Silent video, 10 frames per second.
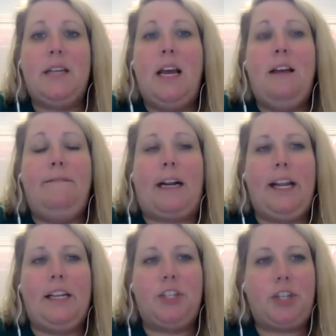
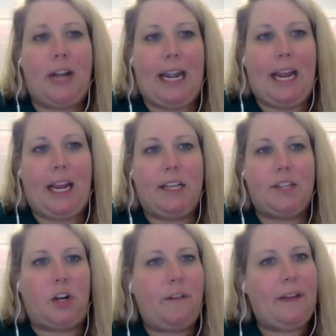various training and
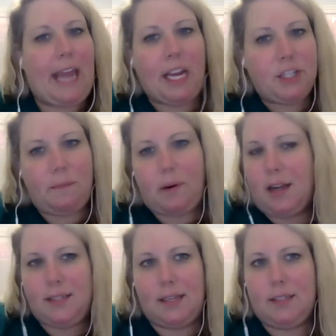certification
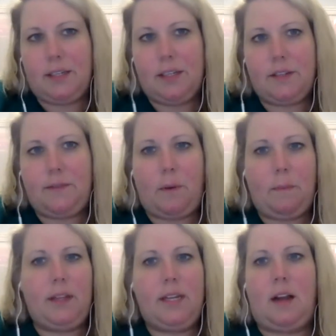processes for
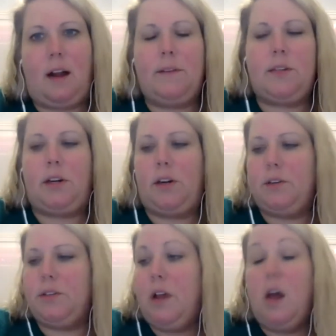police
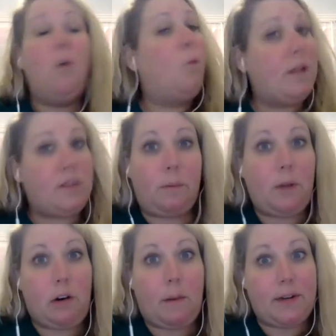officers,
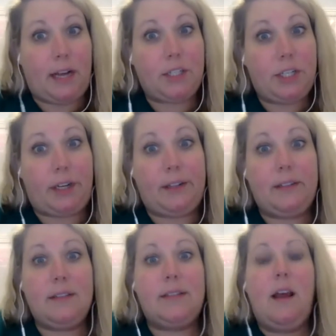whistleblower
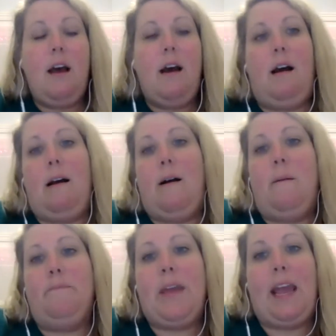protections.
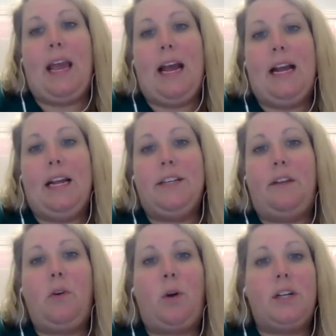And
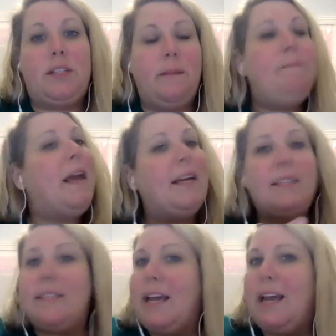of course, the
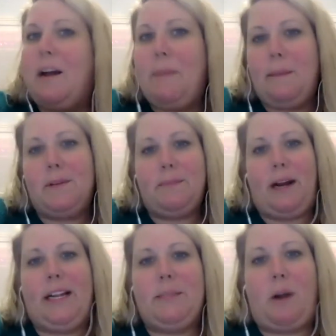biggest thing on people's
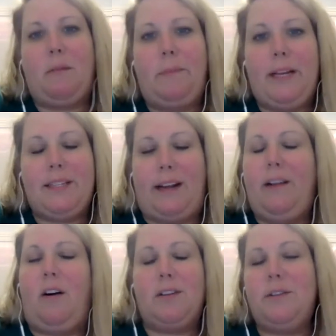minds probably is that it
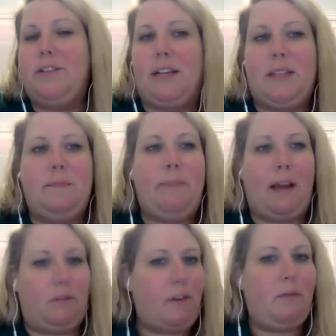also addresses
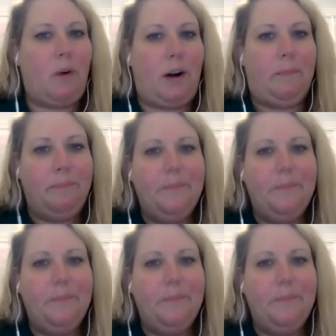bail reform.